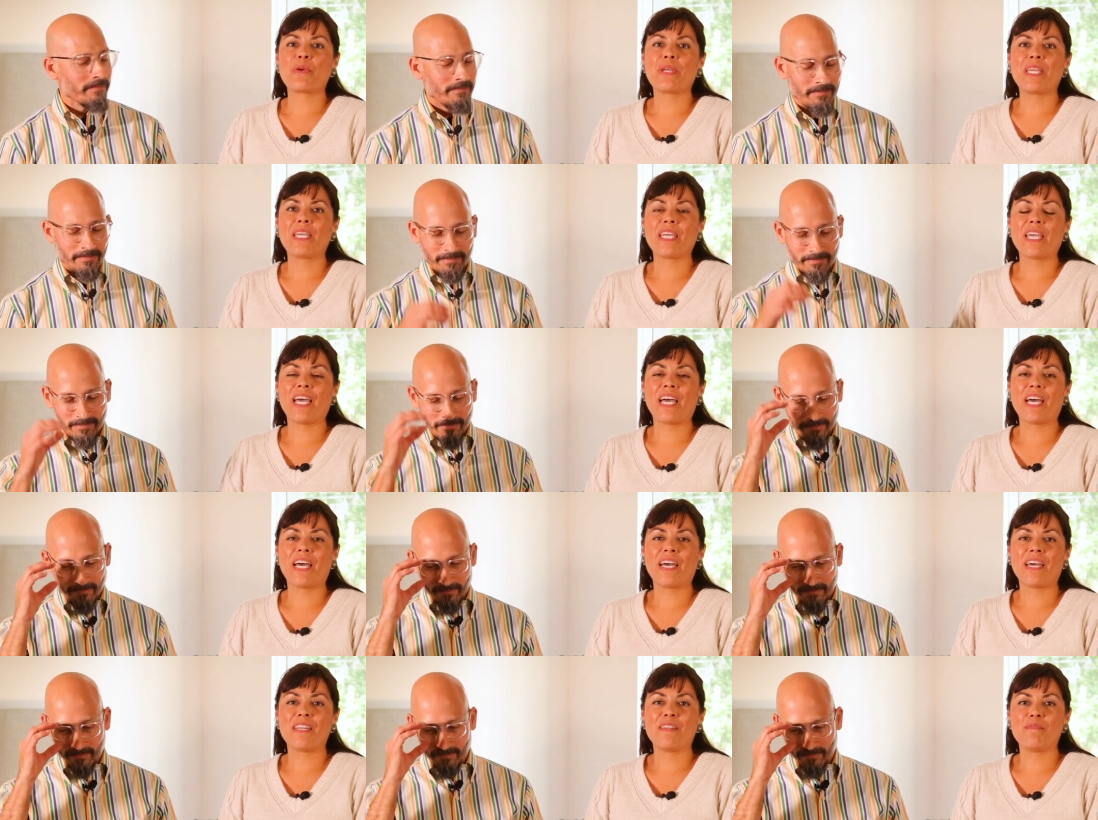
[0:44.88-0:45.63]
Speaker 1: we
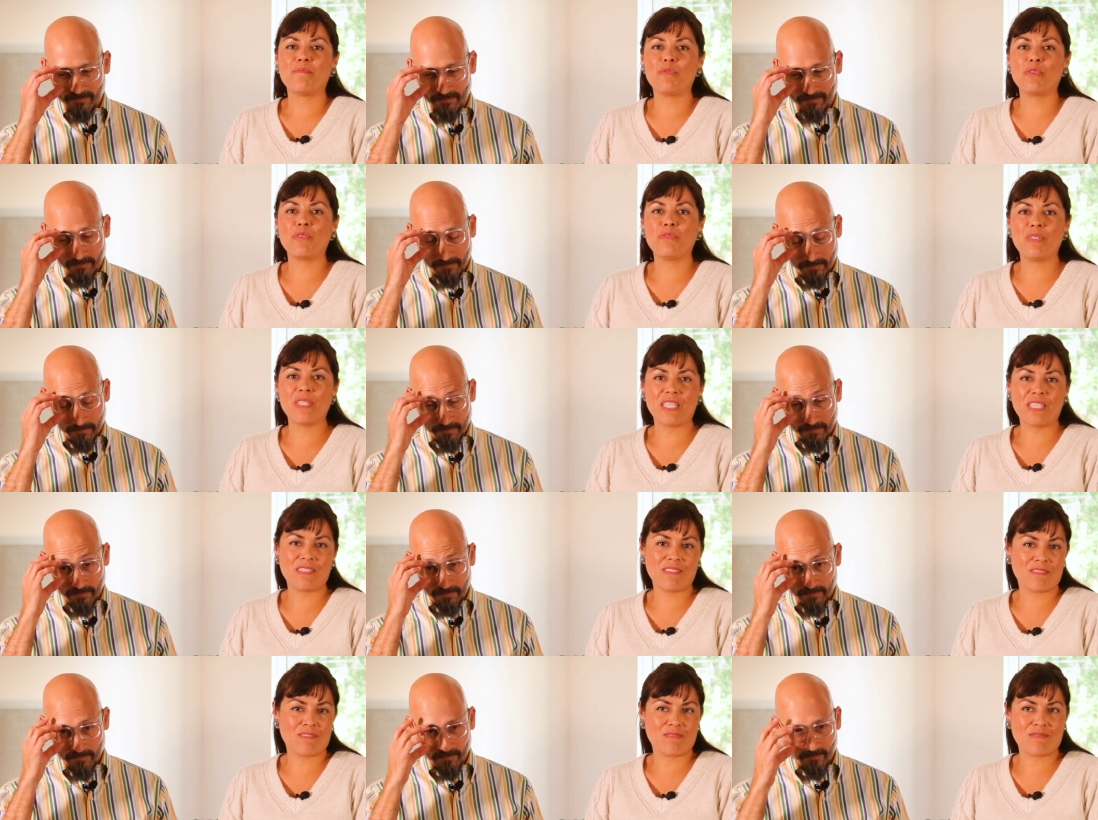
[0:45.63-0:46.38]
had moved
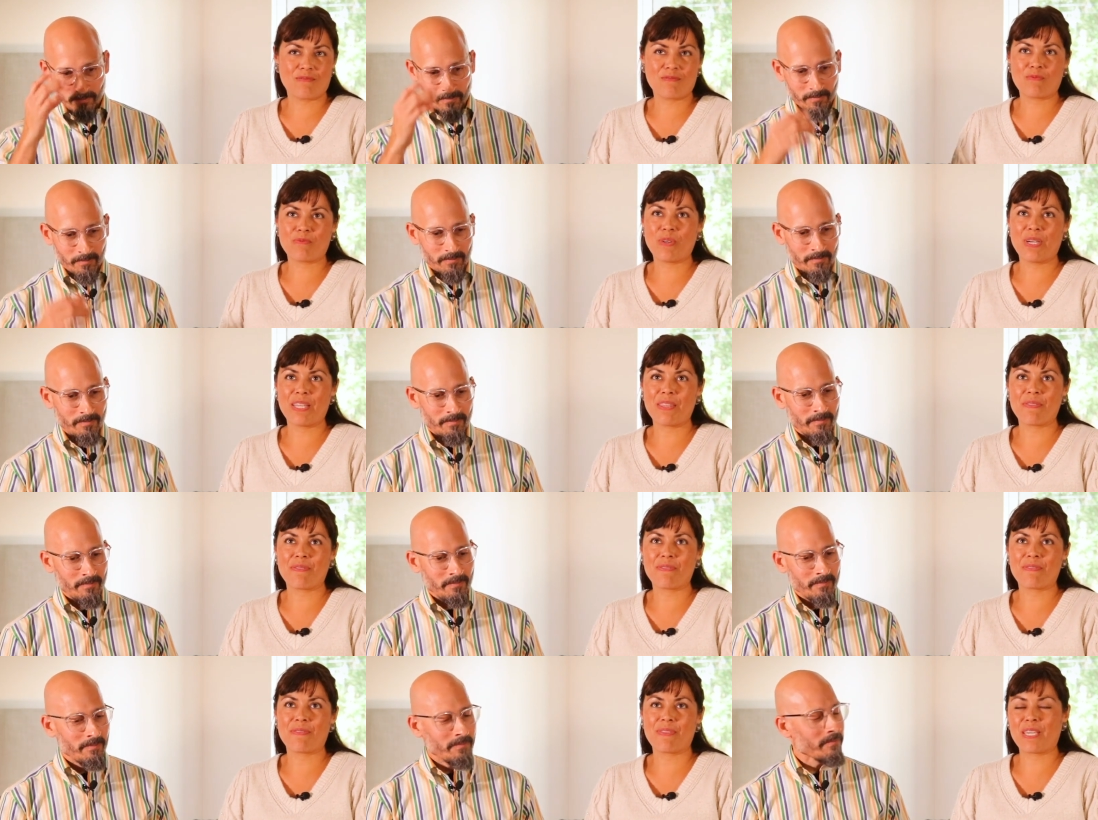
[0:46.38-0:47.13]
in
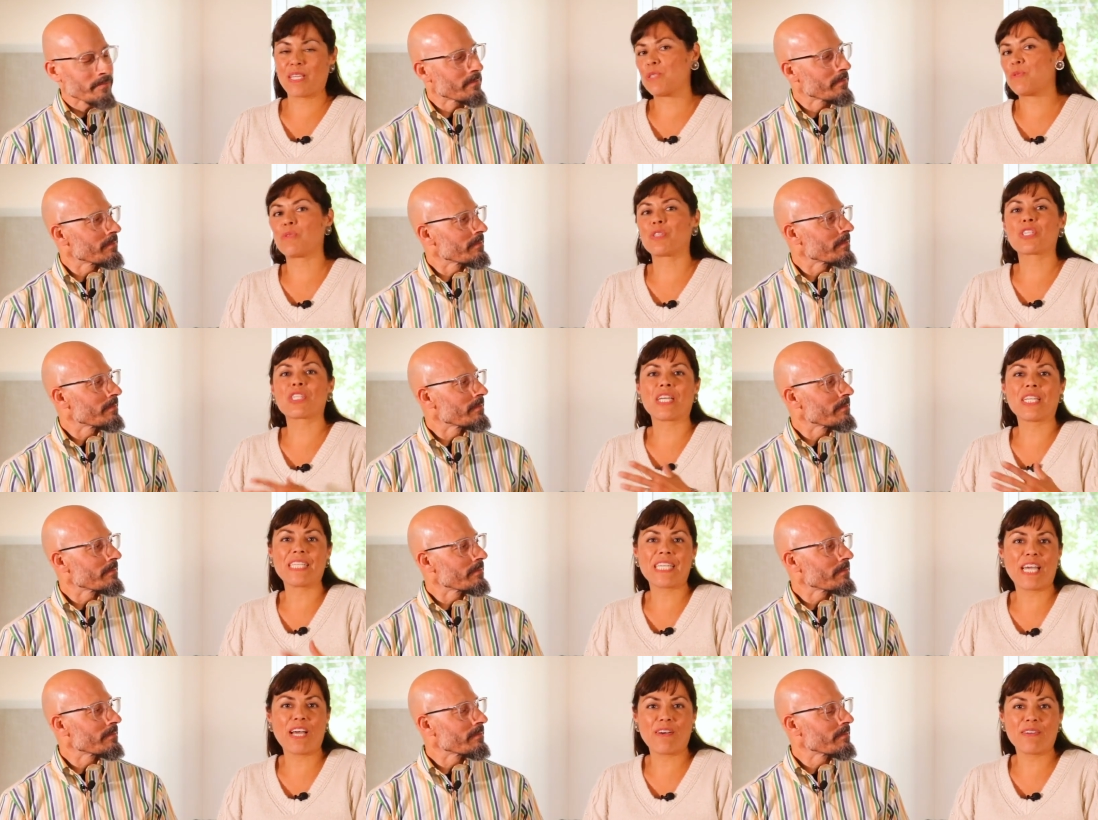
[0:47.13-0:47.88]
when things were
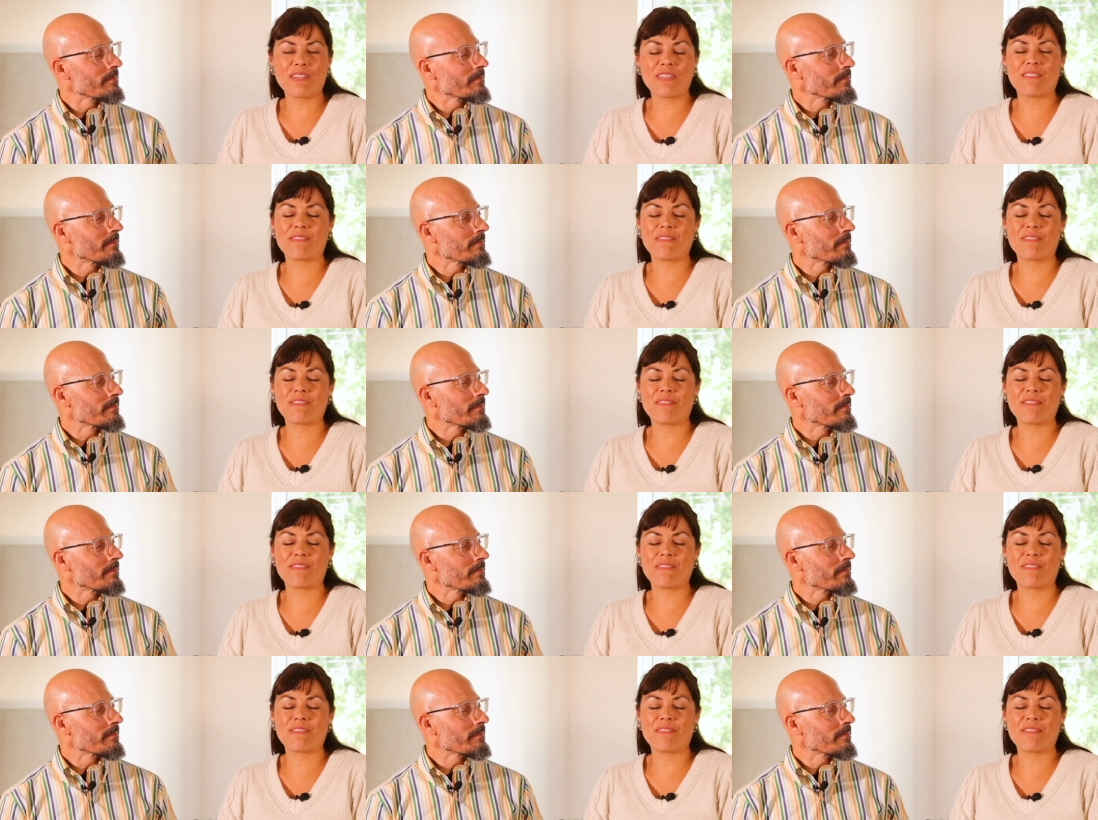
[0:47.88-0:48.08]
shut down